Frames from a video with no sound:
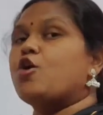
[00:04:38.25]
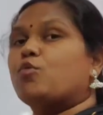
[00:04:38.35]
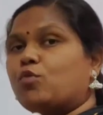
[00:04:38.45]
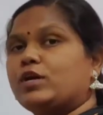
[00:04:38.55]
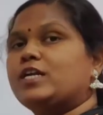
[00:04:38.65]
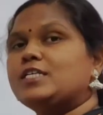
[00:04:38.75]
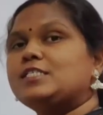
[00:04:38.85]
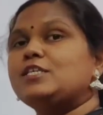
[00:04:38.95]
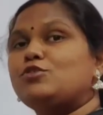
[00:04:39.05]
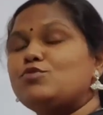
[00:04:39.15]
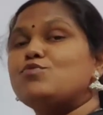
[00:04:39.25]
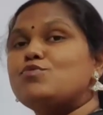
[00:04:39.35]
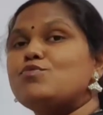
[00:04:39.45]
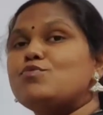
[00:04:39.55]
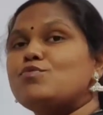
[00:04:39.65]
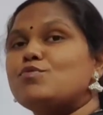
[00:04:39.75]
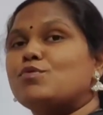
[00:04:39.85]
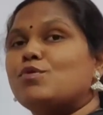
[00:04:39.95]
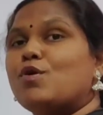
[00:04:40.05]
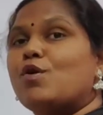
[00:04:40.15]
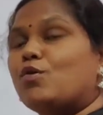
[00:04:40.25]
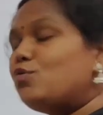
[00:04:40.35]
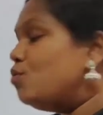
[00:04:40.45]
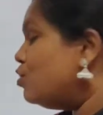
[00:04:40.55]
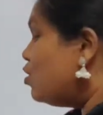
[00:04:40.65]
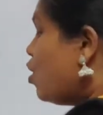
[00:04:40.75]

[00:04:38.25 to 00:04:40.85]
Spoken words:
What does it do? Root